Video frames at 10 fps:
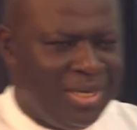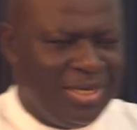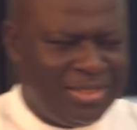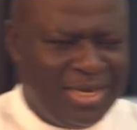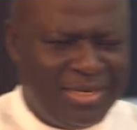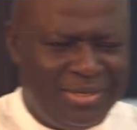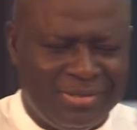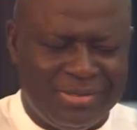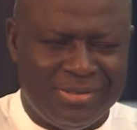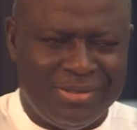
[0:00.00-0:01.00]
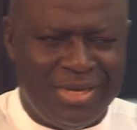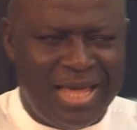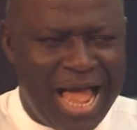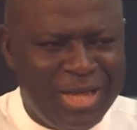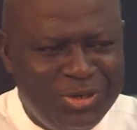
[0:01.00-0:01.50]
He said,
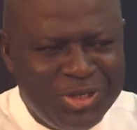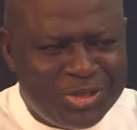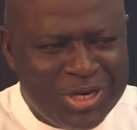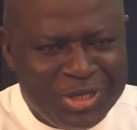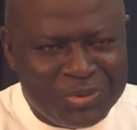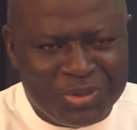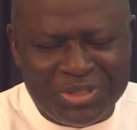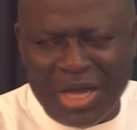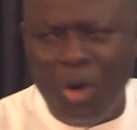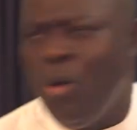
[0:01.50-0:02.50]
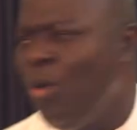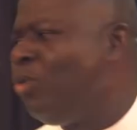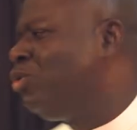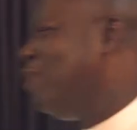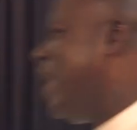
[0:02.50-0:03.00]
Are you doing strenuous work? She said,
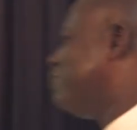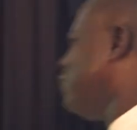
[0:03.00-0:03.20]
Oh, you have